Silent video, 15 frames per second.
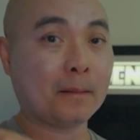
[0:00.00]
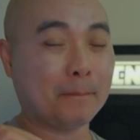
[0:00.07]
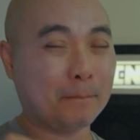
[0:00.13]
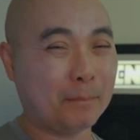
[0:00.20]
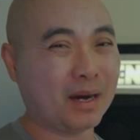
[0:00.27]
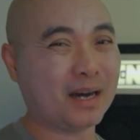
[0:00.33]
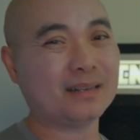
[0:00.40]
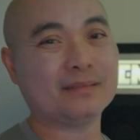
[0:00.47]

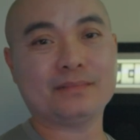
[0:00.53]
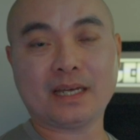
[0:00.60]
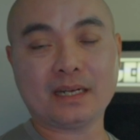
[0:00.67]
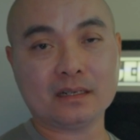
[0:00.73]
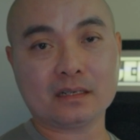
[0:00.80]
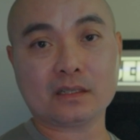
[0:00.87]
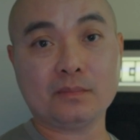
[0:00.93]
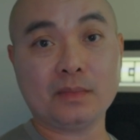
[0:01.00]
but that
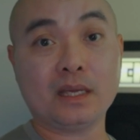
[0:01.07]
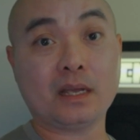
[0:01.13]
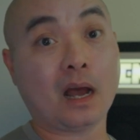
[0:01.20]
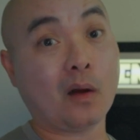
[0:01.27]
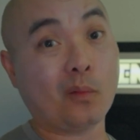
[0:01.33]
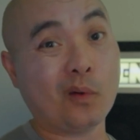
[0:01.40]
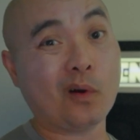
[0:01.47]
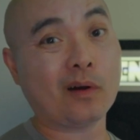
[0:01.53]
doesn't mean I
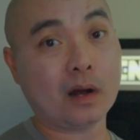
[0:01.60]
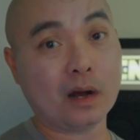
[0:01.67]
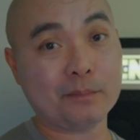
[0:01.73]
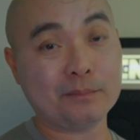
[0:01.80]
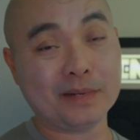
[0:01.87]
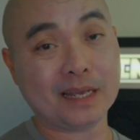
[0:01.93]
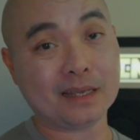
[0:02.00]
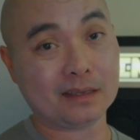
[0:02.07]
won't
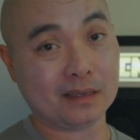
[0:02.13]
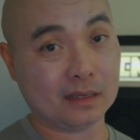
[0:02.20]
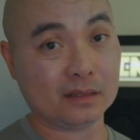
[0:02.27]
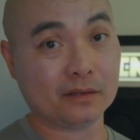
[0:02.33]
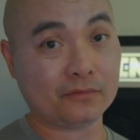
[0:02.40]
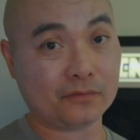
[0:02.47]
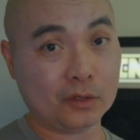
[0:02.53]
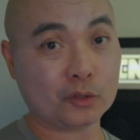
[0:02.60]
update in the
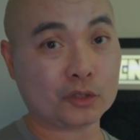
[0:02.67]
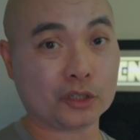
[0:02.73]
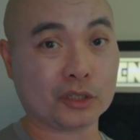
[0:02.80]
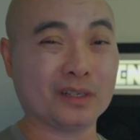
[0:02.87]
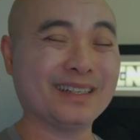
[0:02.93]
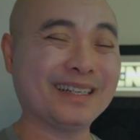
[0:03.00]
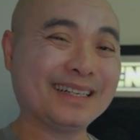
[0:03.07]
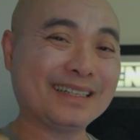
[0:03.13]
future,